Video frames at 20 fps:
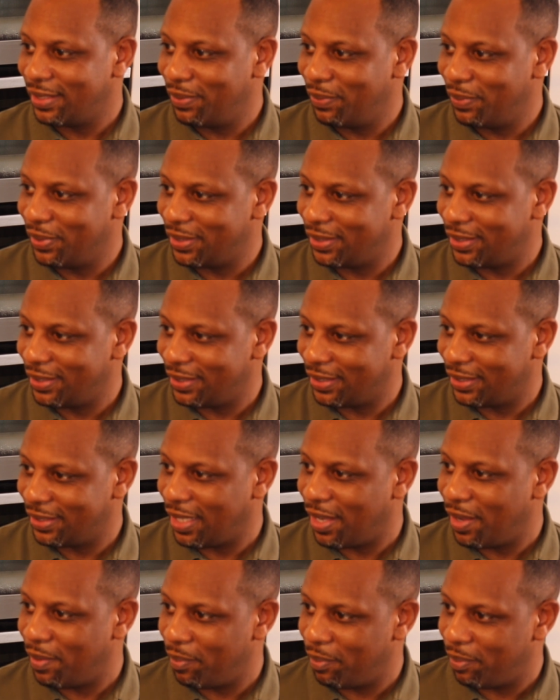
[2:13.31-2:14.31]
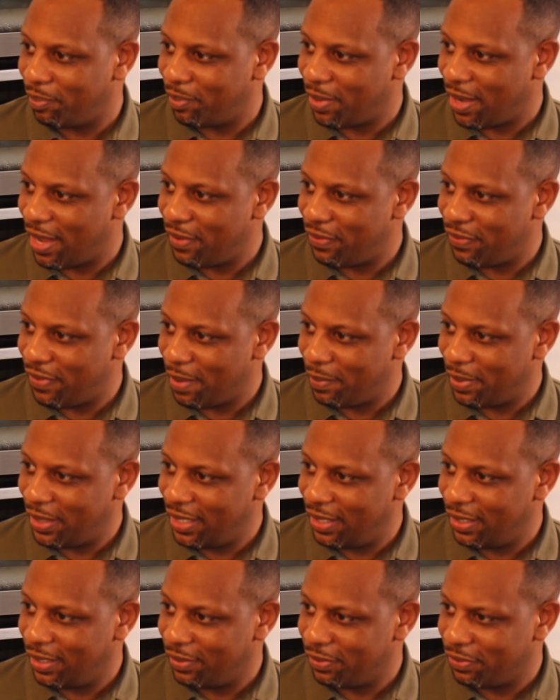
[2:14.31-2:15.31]
It was set up by a
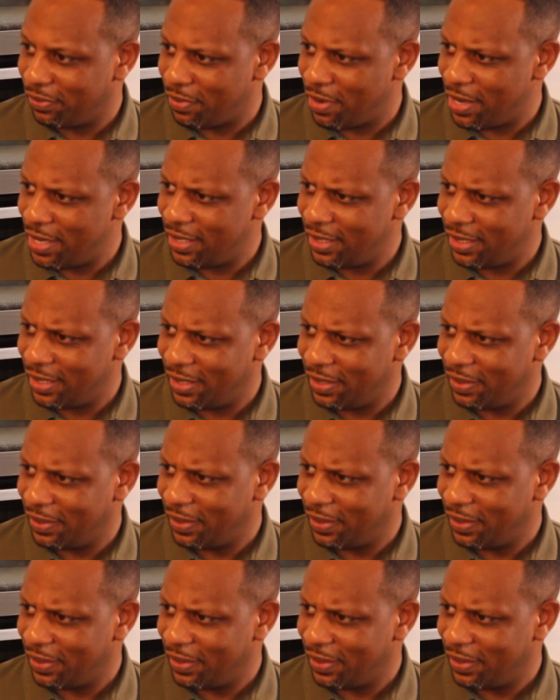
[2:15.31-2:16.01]
family friend.